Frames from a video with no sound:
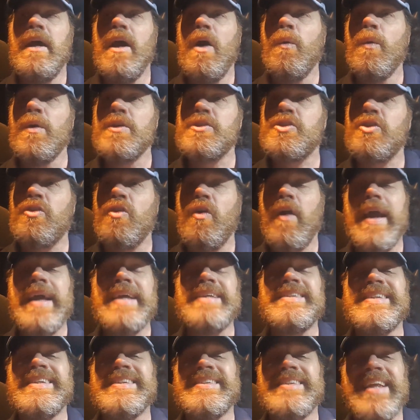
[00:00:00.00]
What's
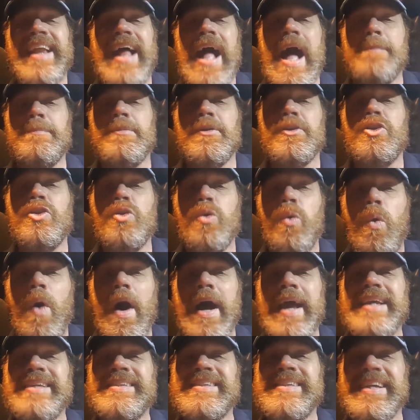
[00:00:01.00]
crazy is it happened
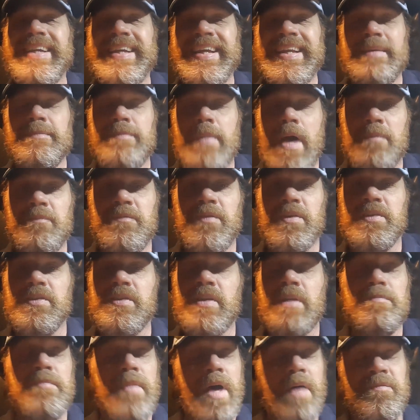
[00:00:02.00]
twice in Memphis,
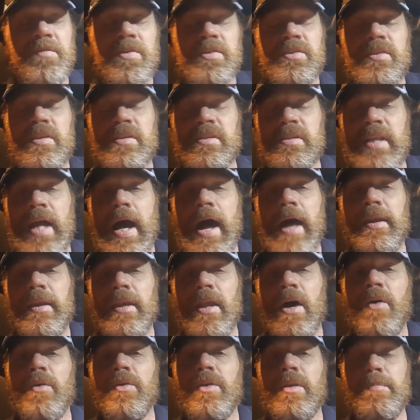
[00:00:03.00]
and Memphis is not
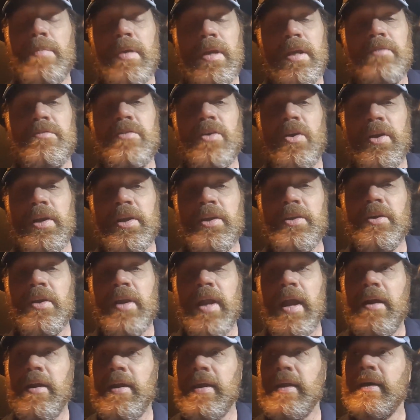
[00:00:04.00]
known to be a very good
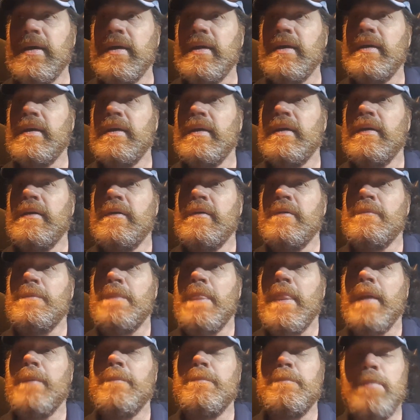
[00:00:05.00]
area.
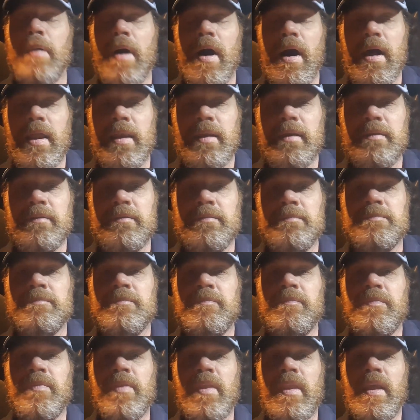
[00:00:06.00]
But
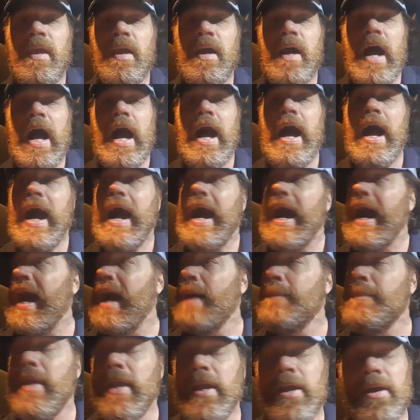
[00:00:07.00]

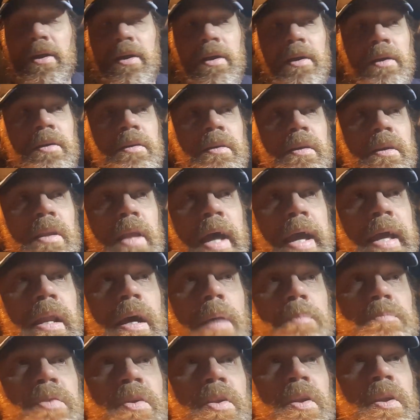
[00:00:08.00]
I'm here laid
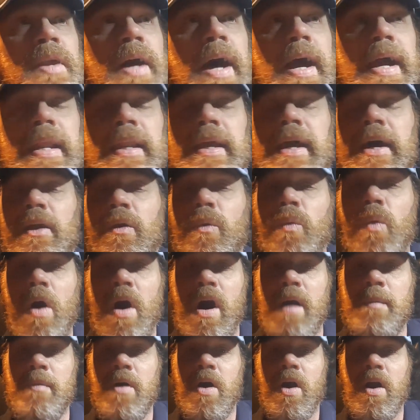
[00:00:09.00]
up for the night at a
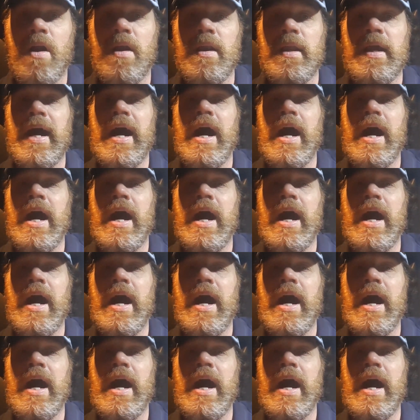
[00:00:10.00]
Walmart.